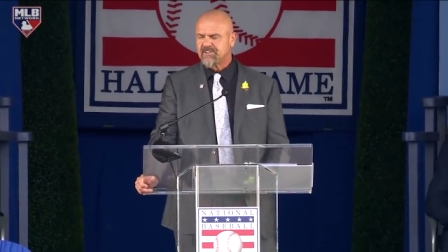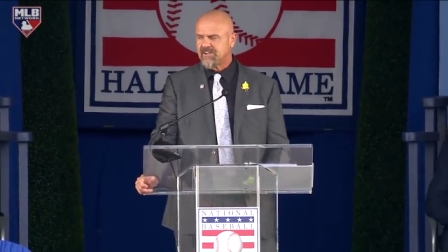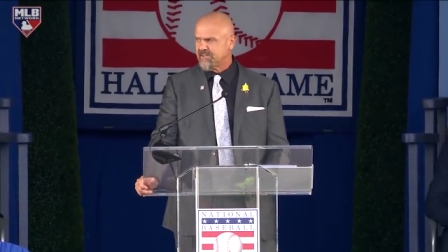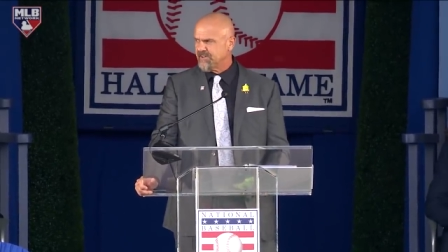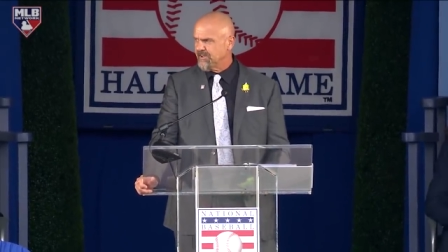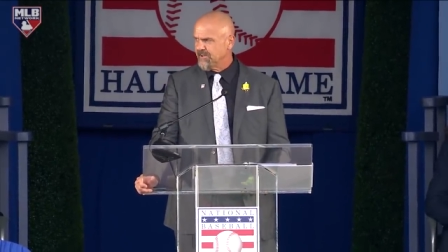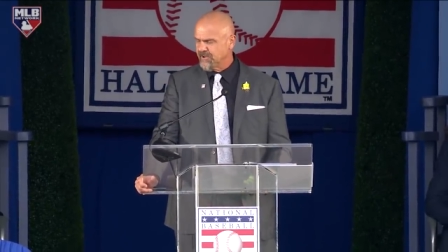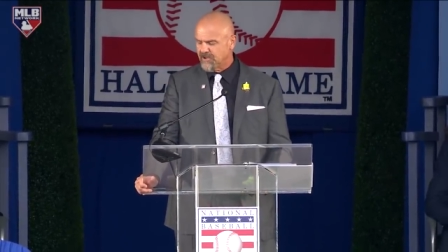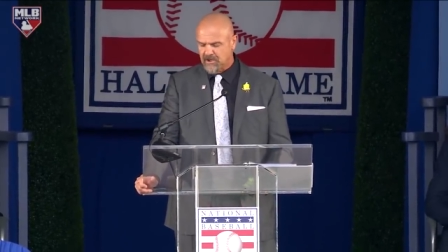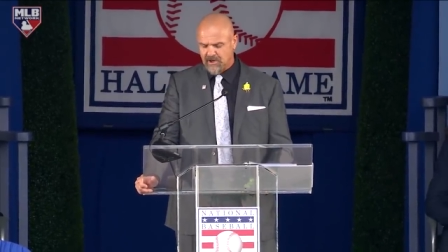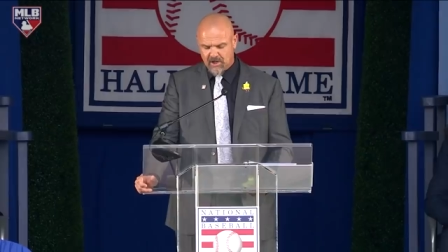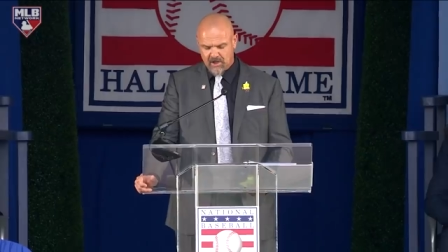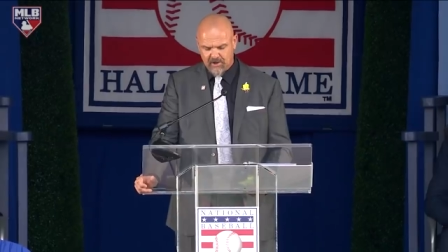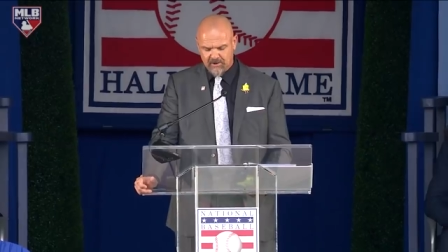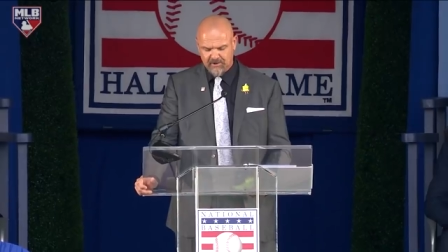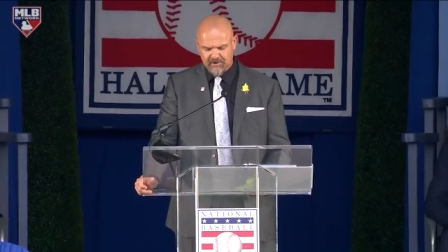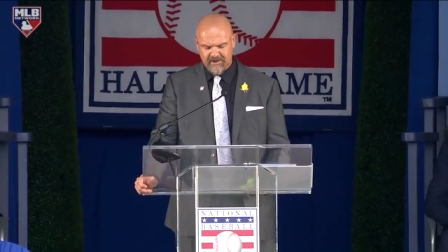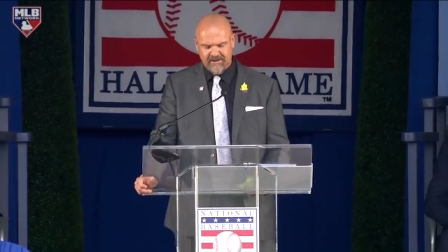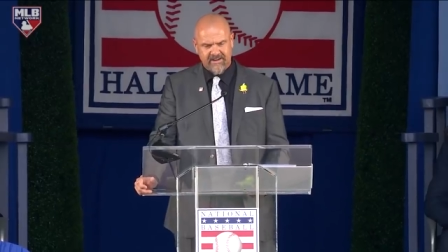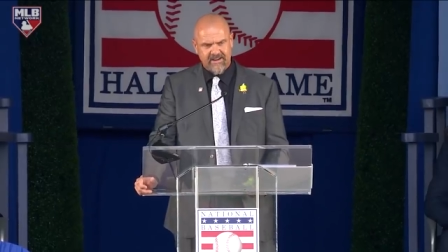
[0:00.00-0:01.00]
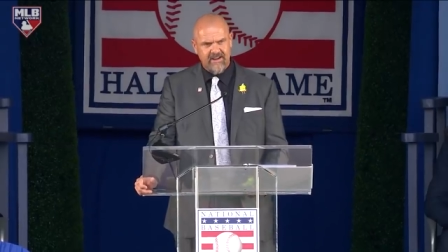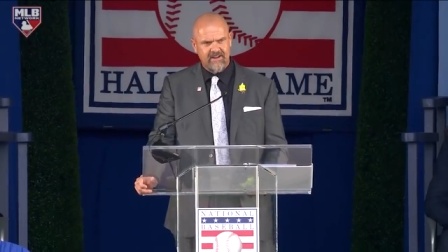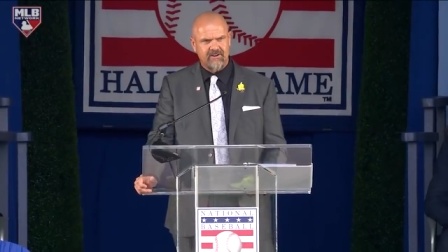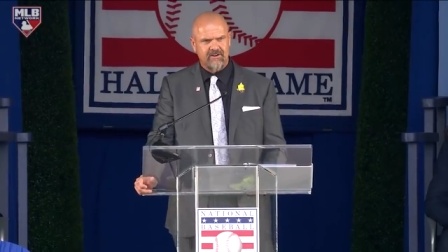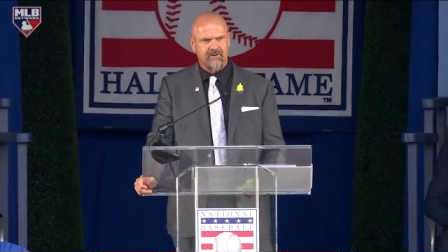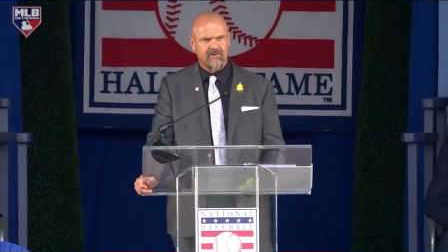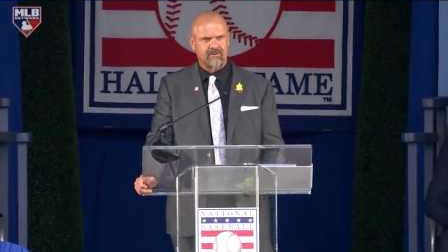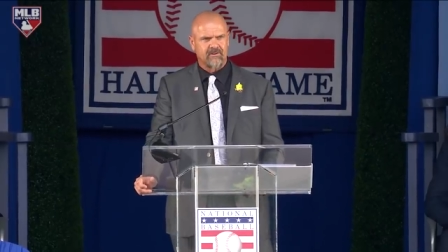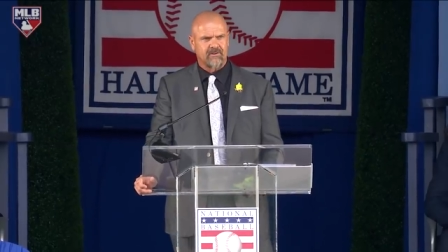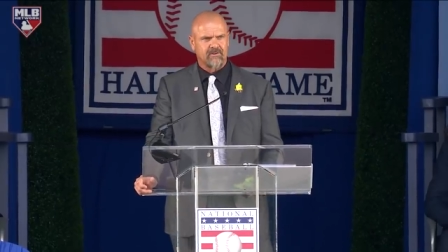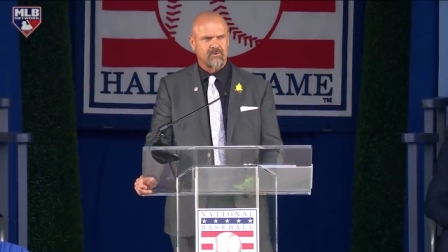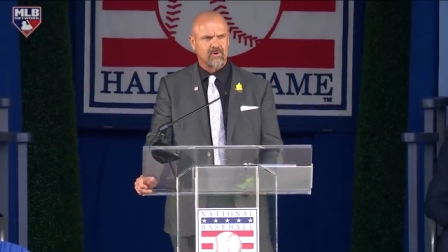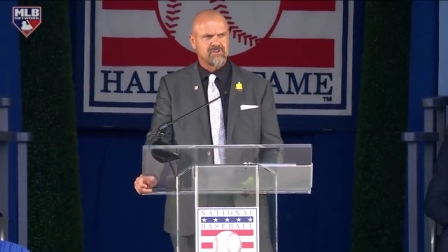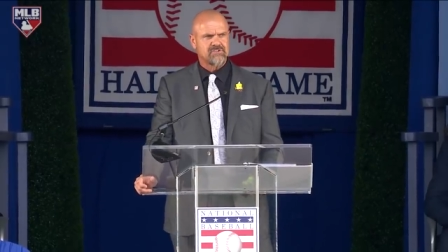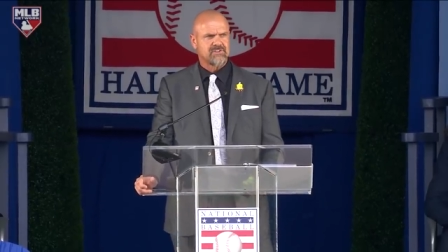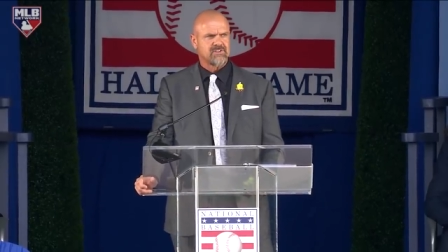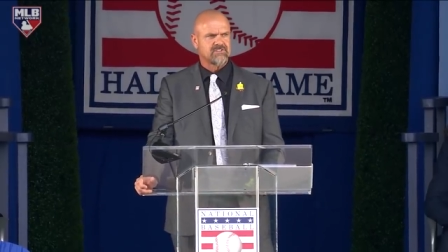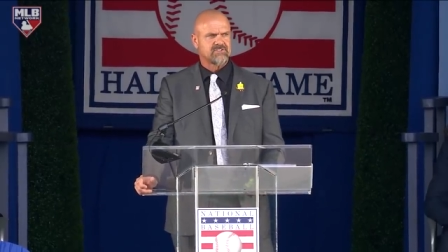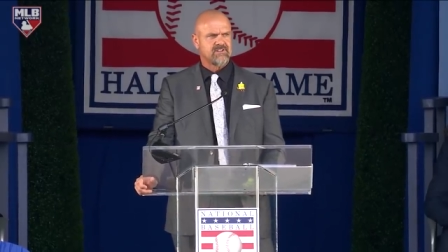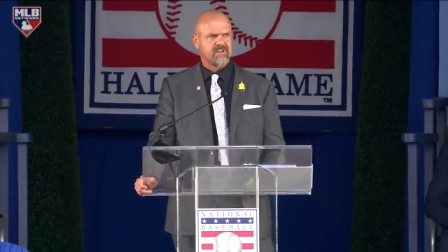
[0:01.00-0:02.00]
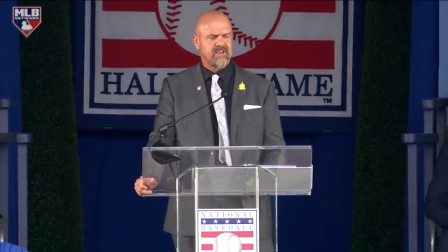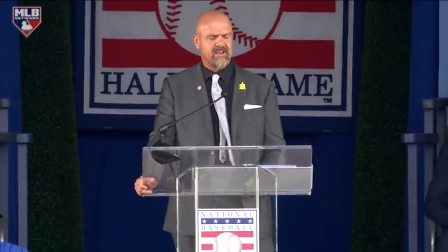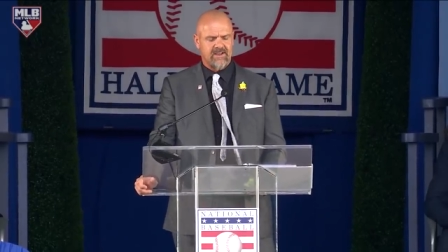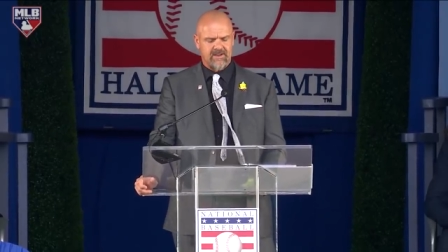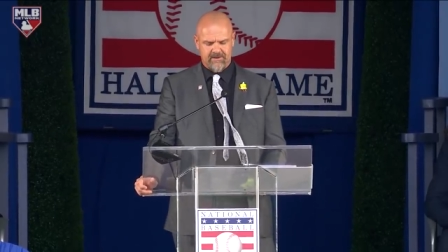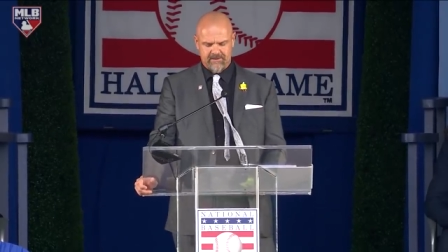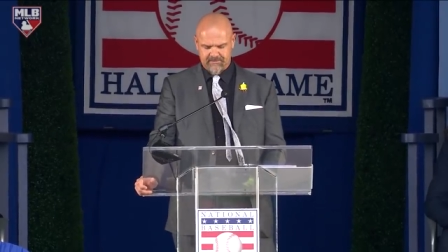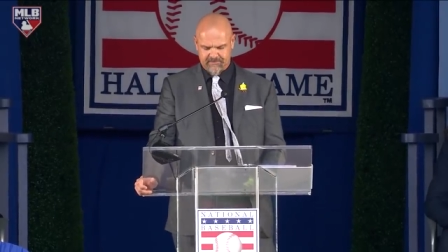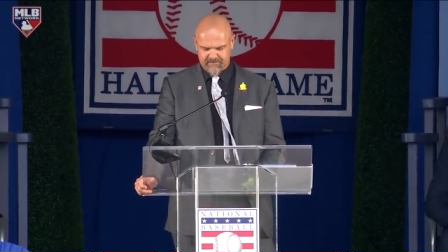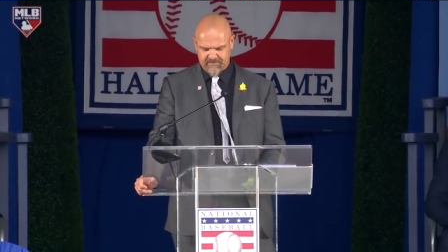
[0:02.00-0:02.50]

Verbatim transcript: taken a little longer to get here and reach this day,